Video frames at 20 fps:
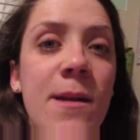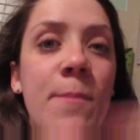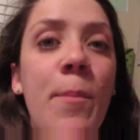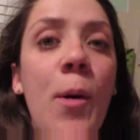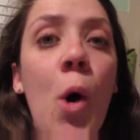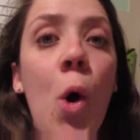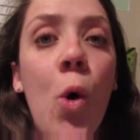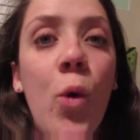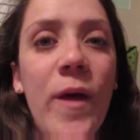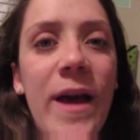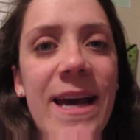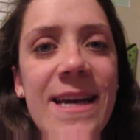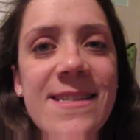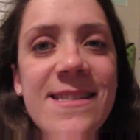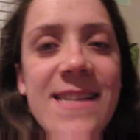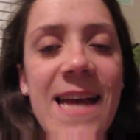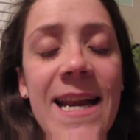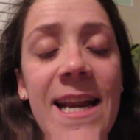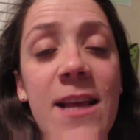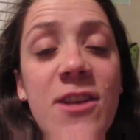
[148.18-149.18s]

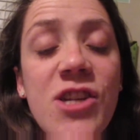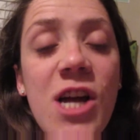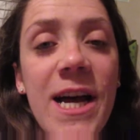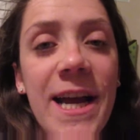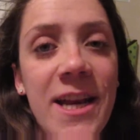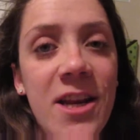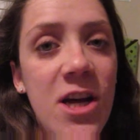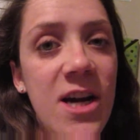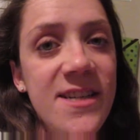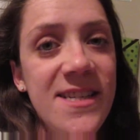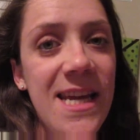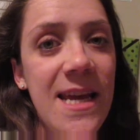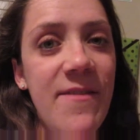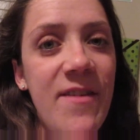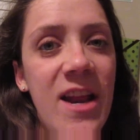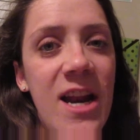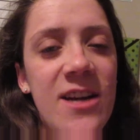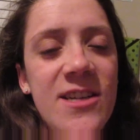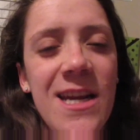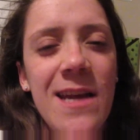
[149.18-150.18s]
Polis. And he's talking to
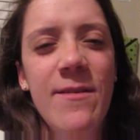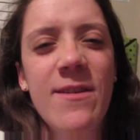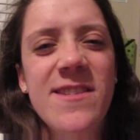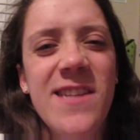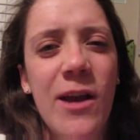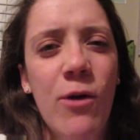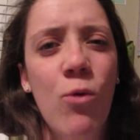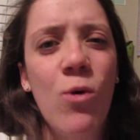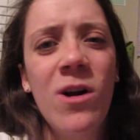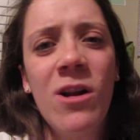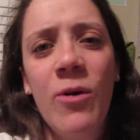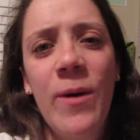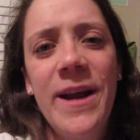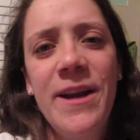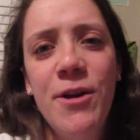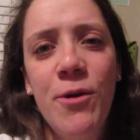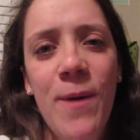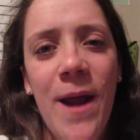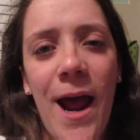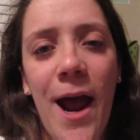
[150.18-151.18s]
Octavia. And Octavia's like, what do I
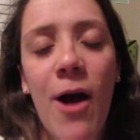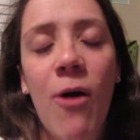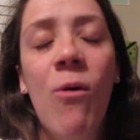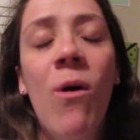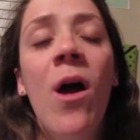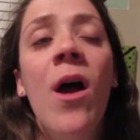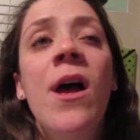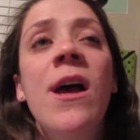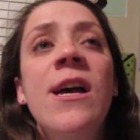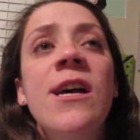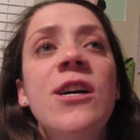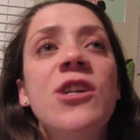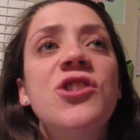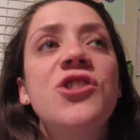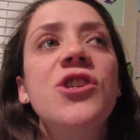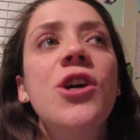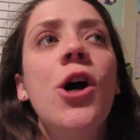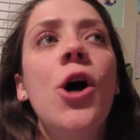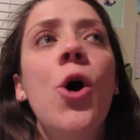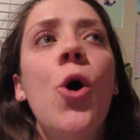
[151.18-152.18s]
do now?
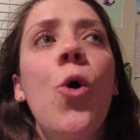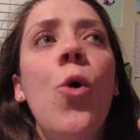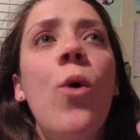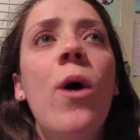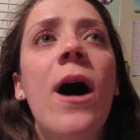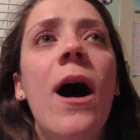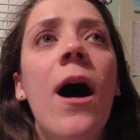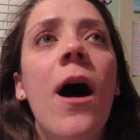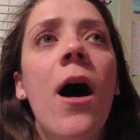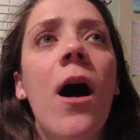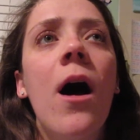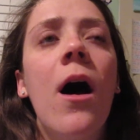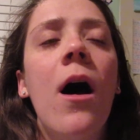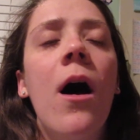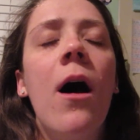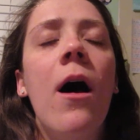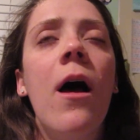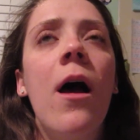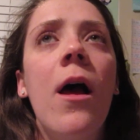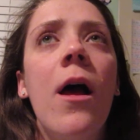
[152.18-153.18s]
So
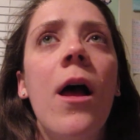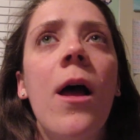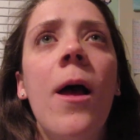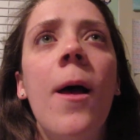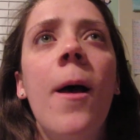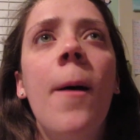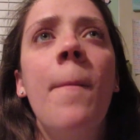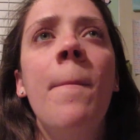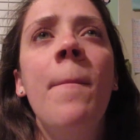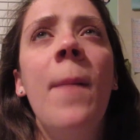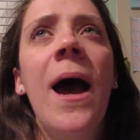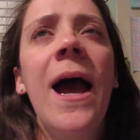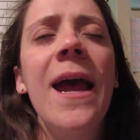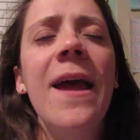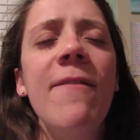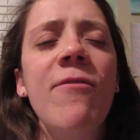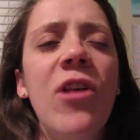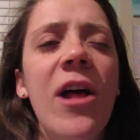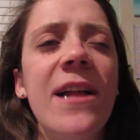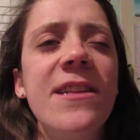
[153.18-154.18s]
I
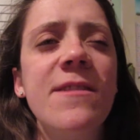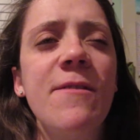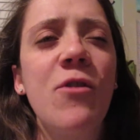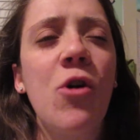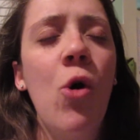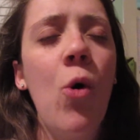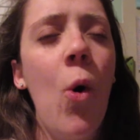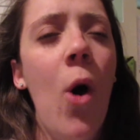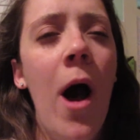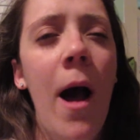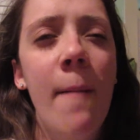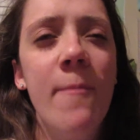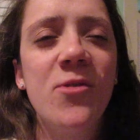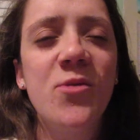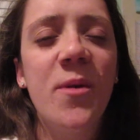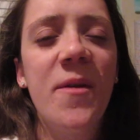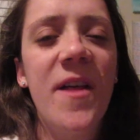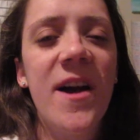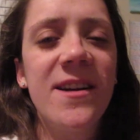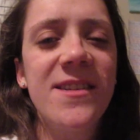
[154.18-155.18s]
have lots of
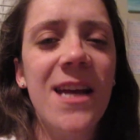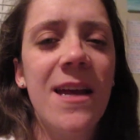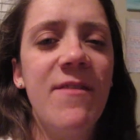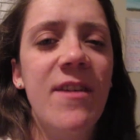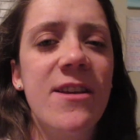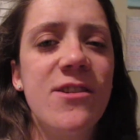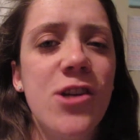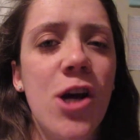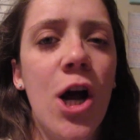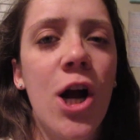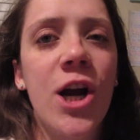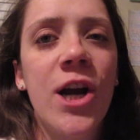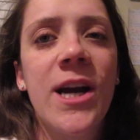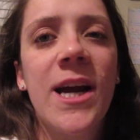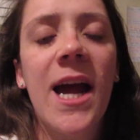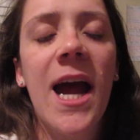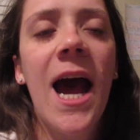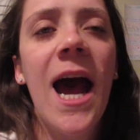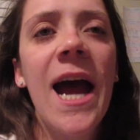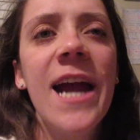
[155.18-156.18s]
qualms with Octavia's
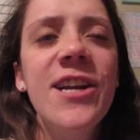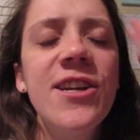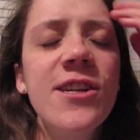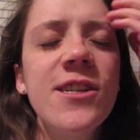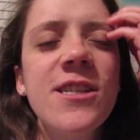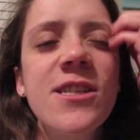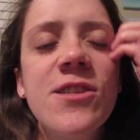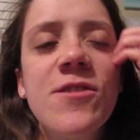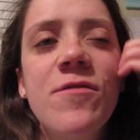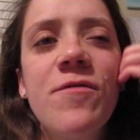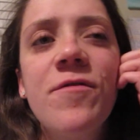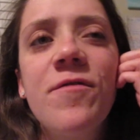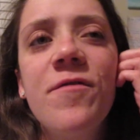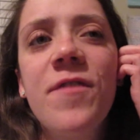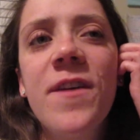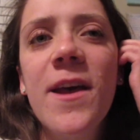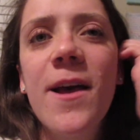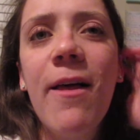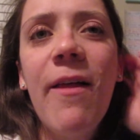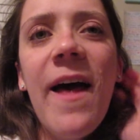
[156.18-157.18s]
arc. I just
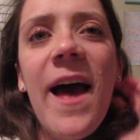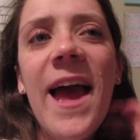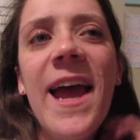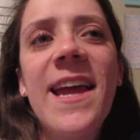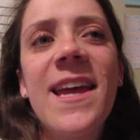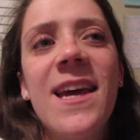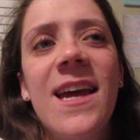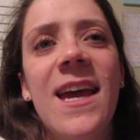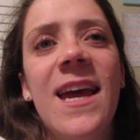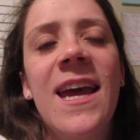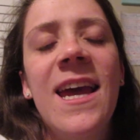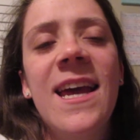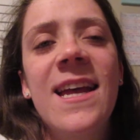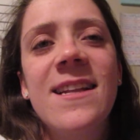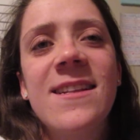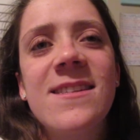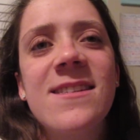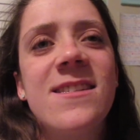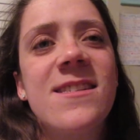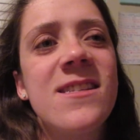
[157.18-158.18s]
feel like
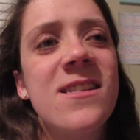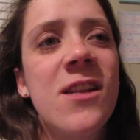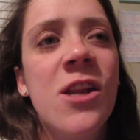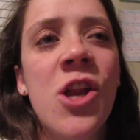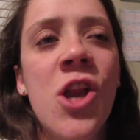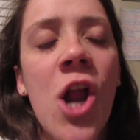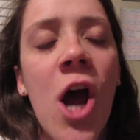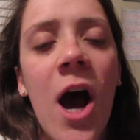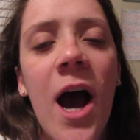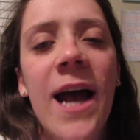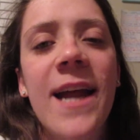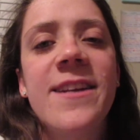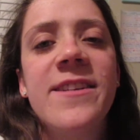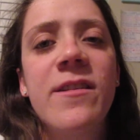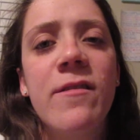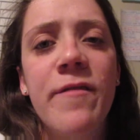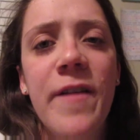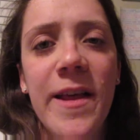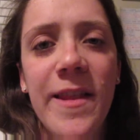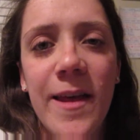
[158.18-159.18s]
it's not
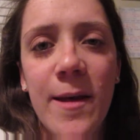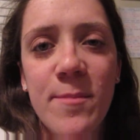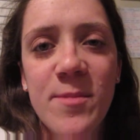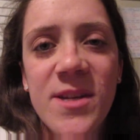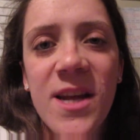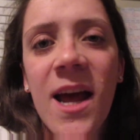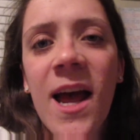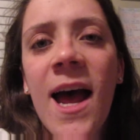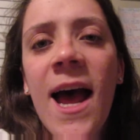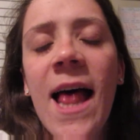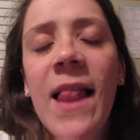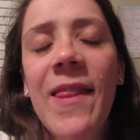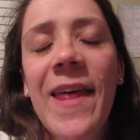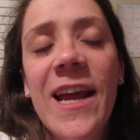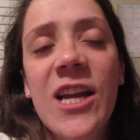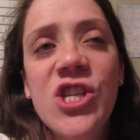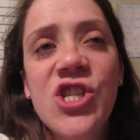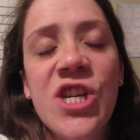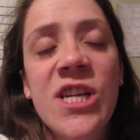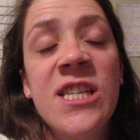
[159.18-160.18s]
developed.
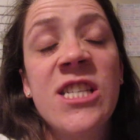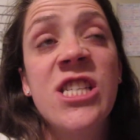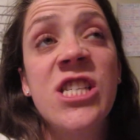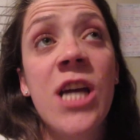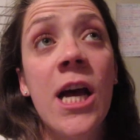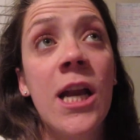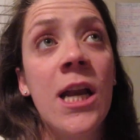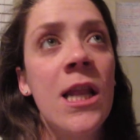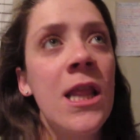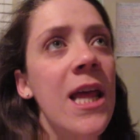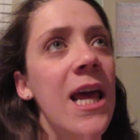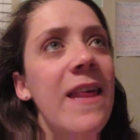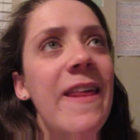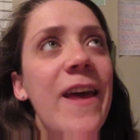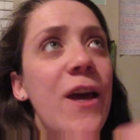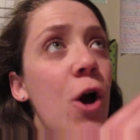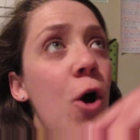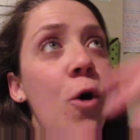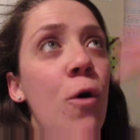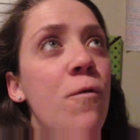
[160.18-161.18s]
Like, she suddenly,
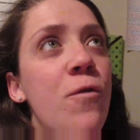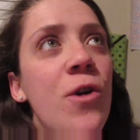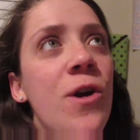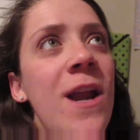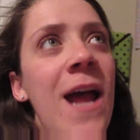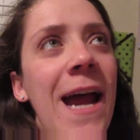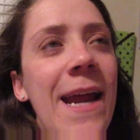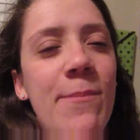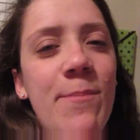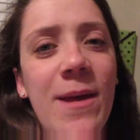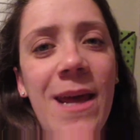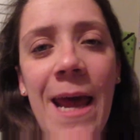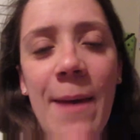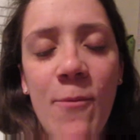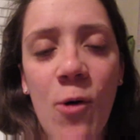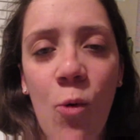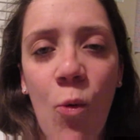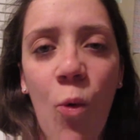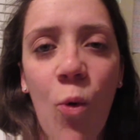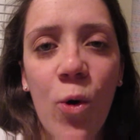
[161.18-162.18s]
like, overnight
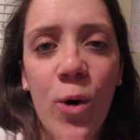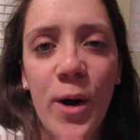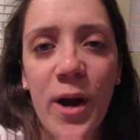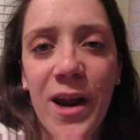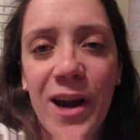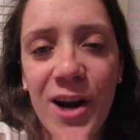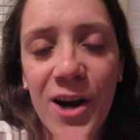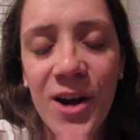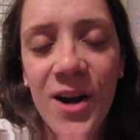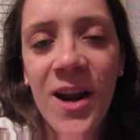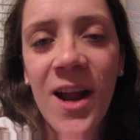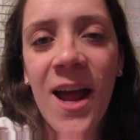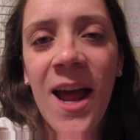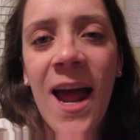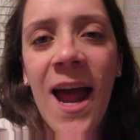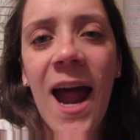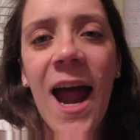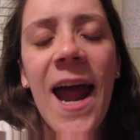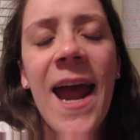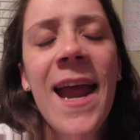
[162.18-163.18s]
became a warrior.
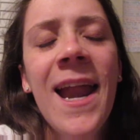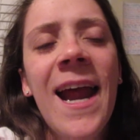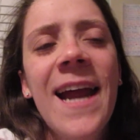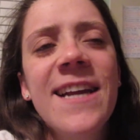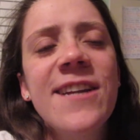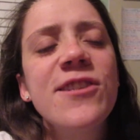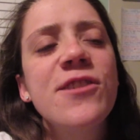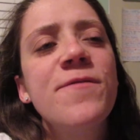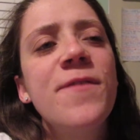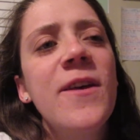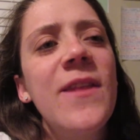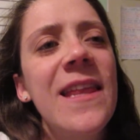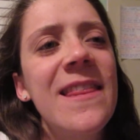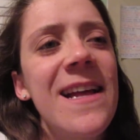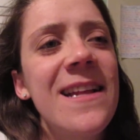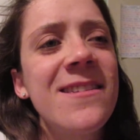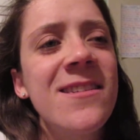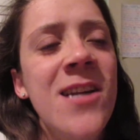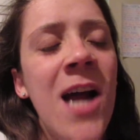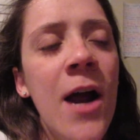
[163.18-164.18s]
And I just feel like
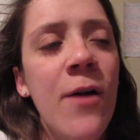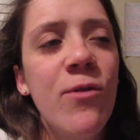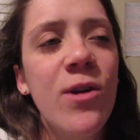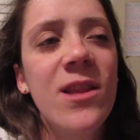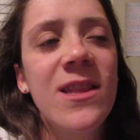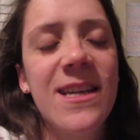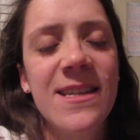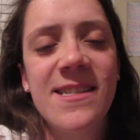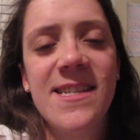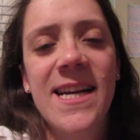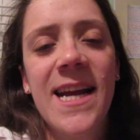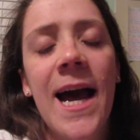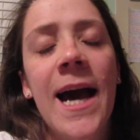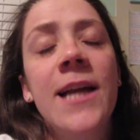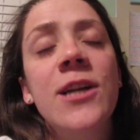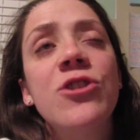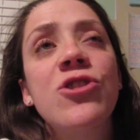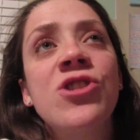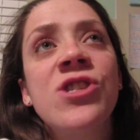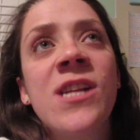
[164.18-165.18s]
that's not realistic. I
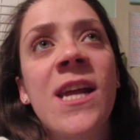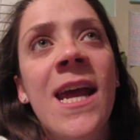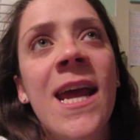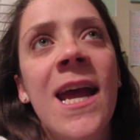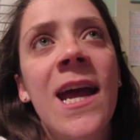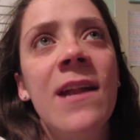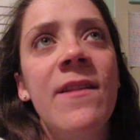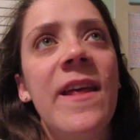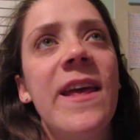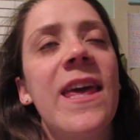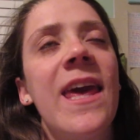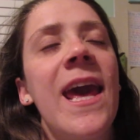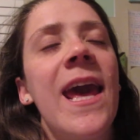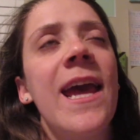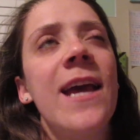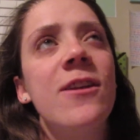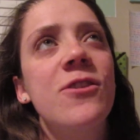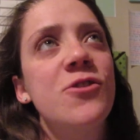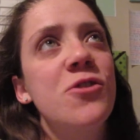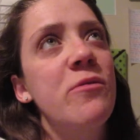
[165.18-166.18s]
understand they
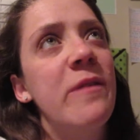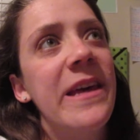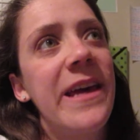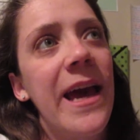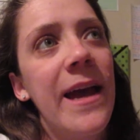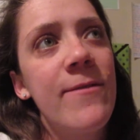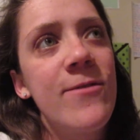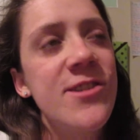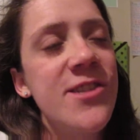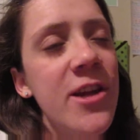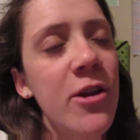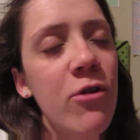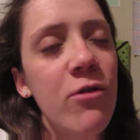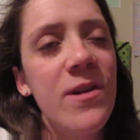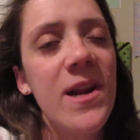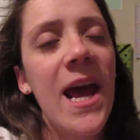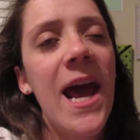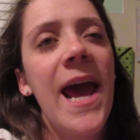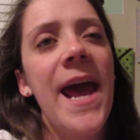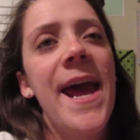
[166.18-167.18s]
can't do, like, every single
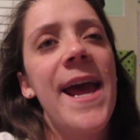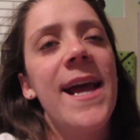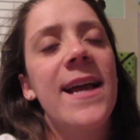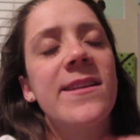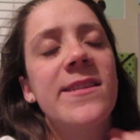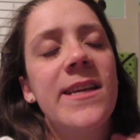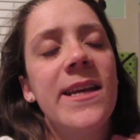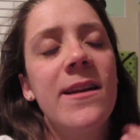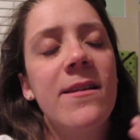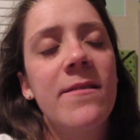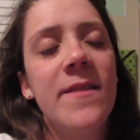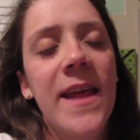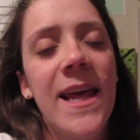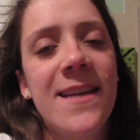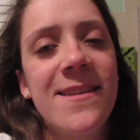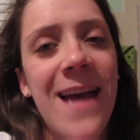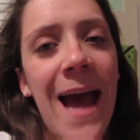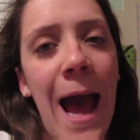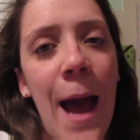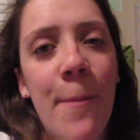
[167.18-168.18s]
day because
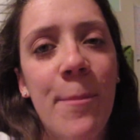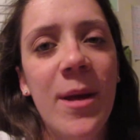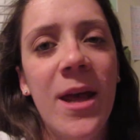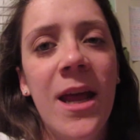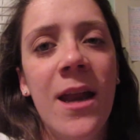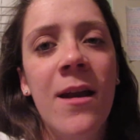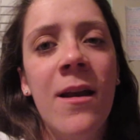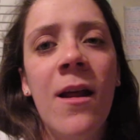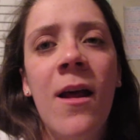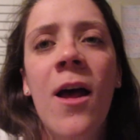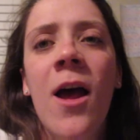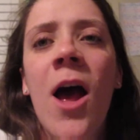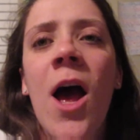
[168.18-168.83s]
things happen.